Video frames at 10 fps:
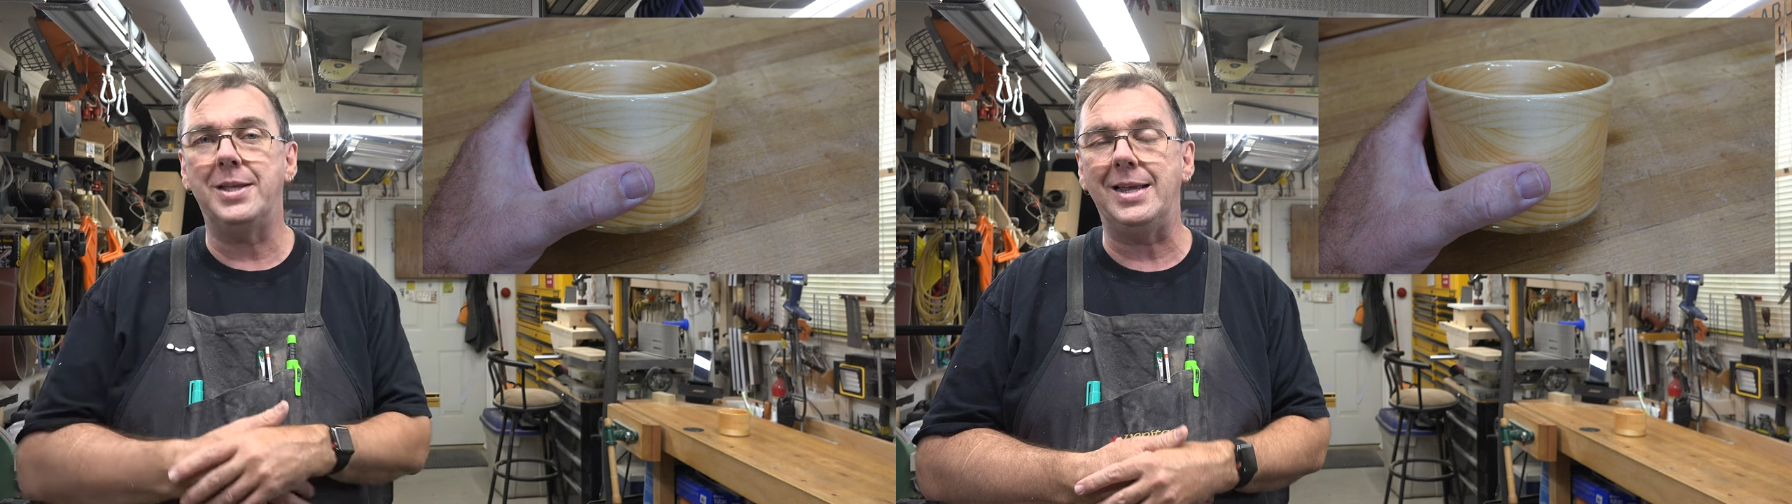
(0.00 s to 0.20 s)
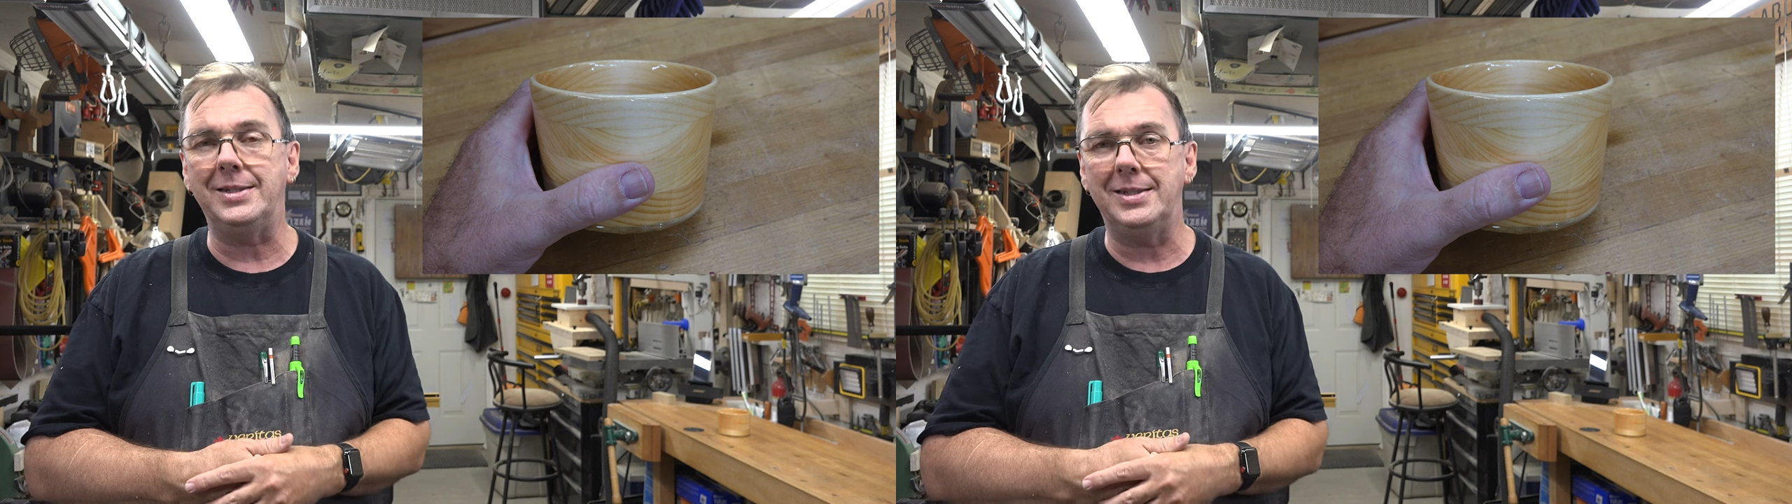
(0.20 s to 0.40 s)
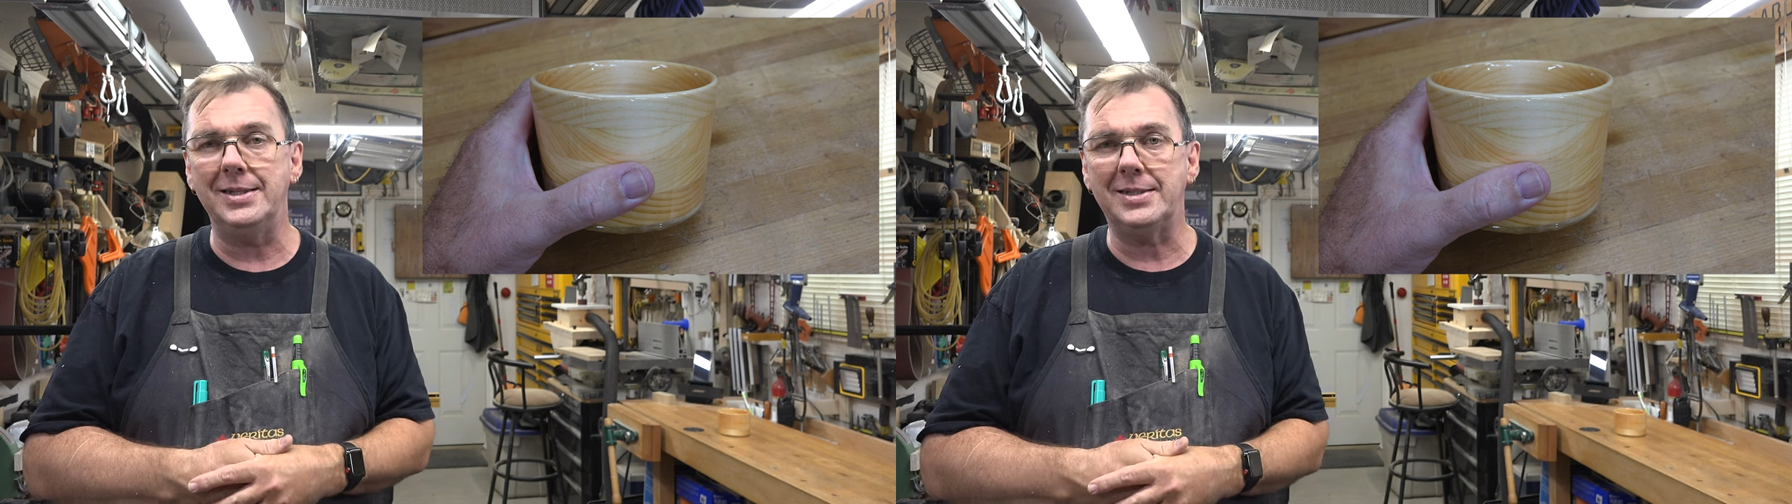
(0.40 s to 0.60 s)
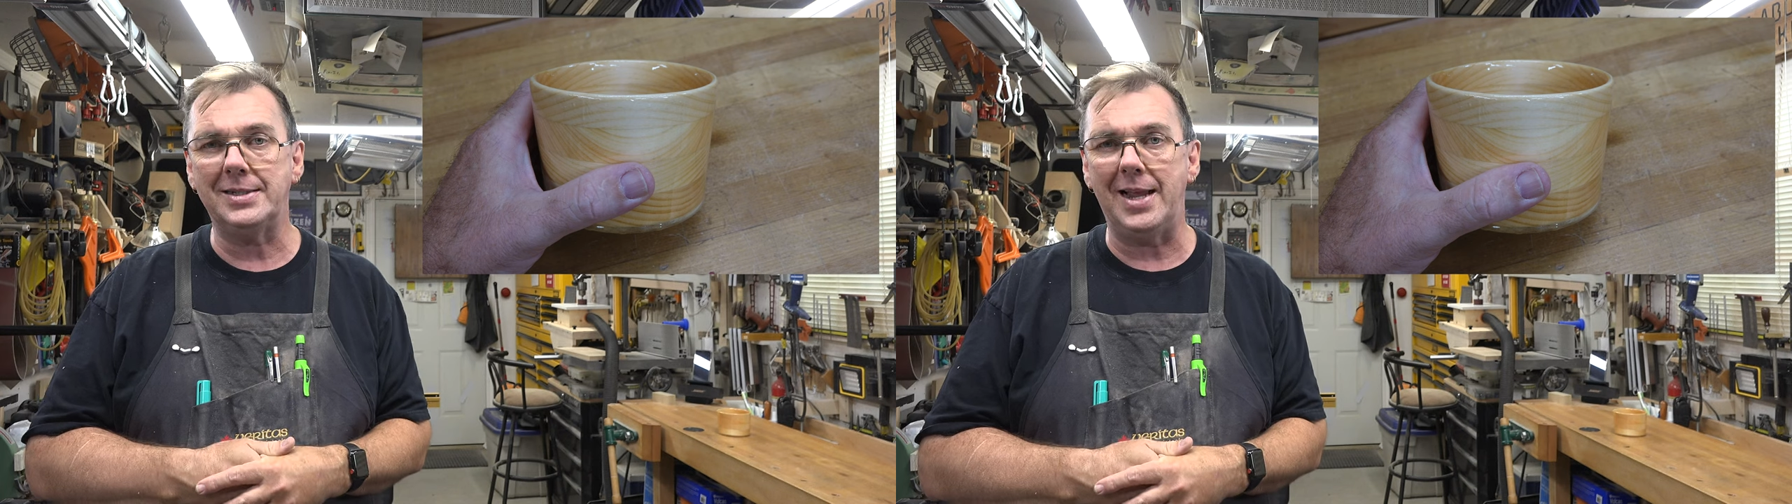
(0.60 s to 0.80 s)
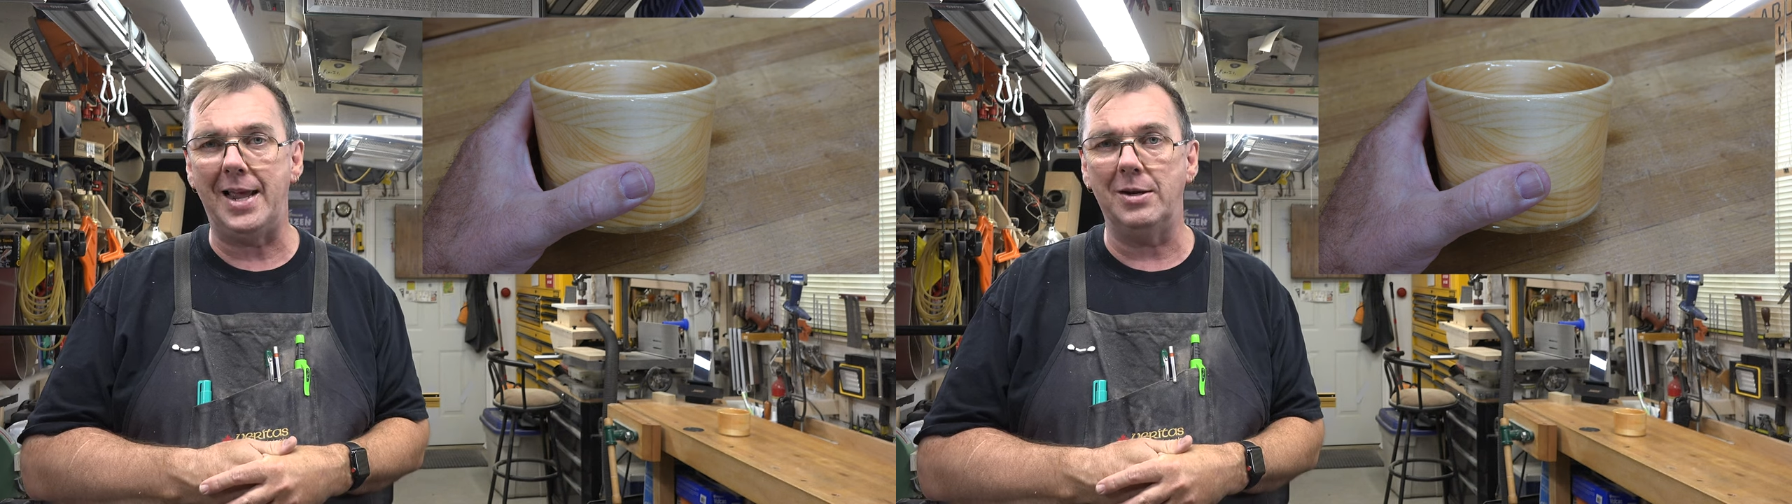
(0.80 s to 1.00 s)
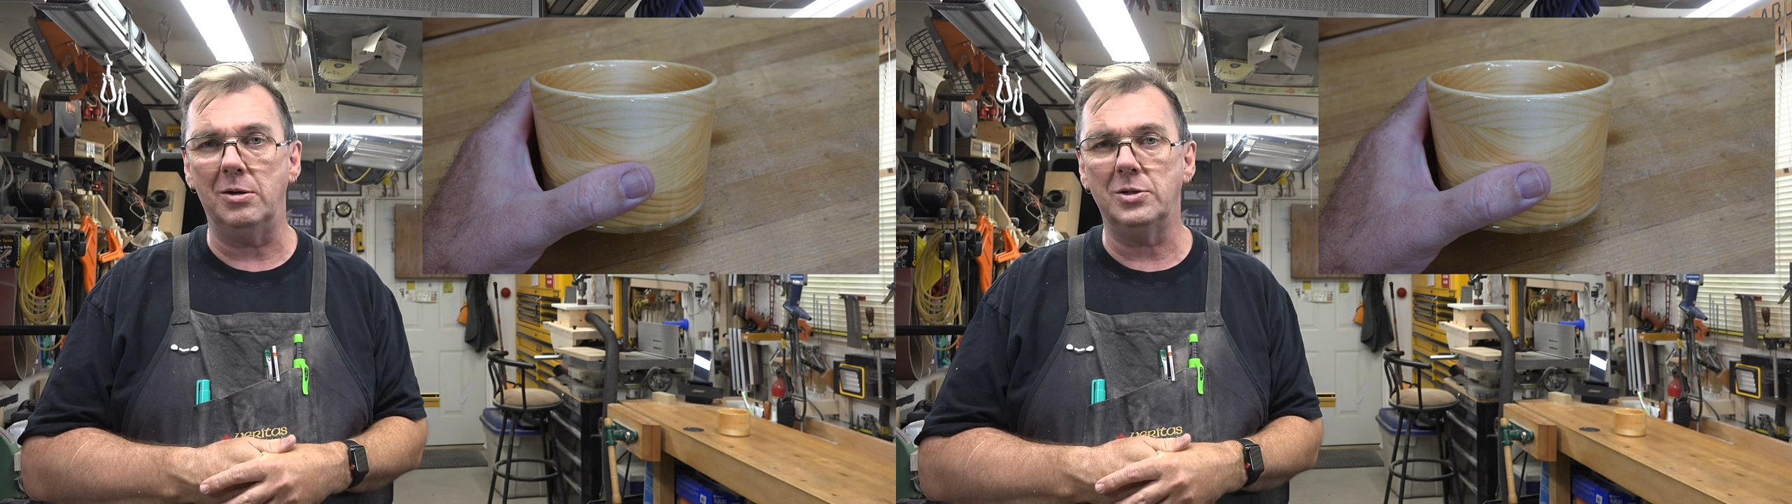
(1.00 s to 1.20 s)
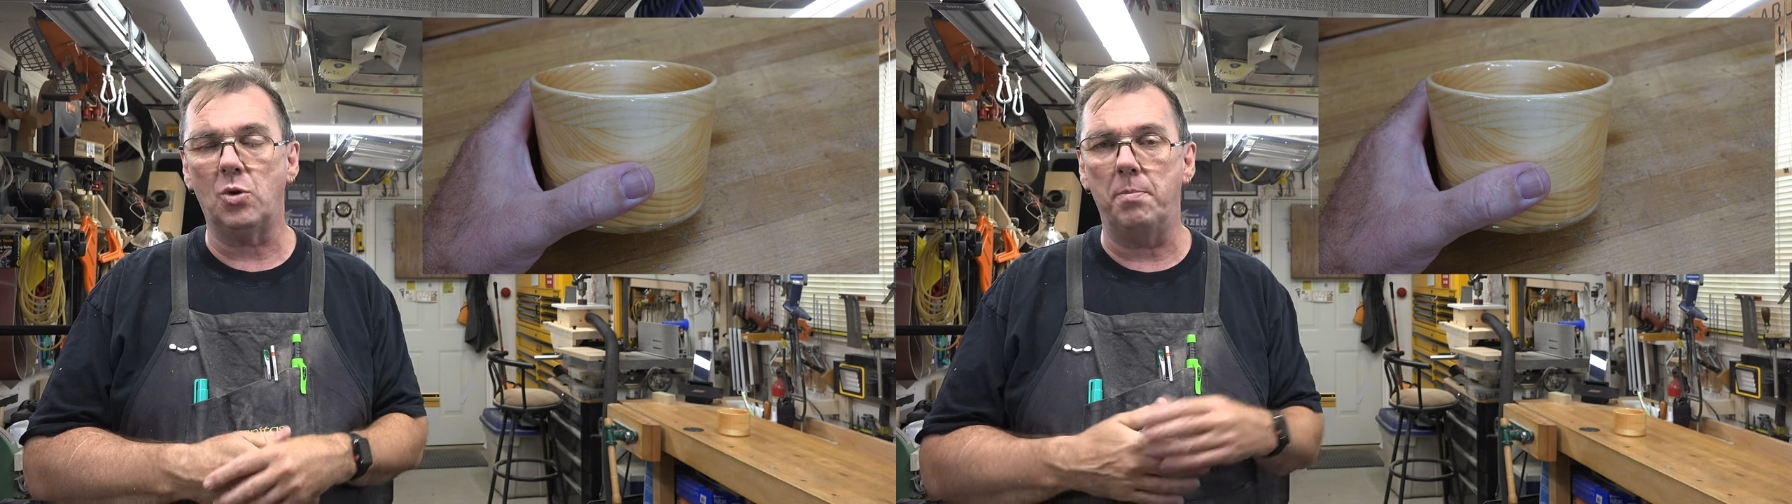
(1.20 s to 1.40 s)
and disc sanders,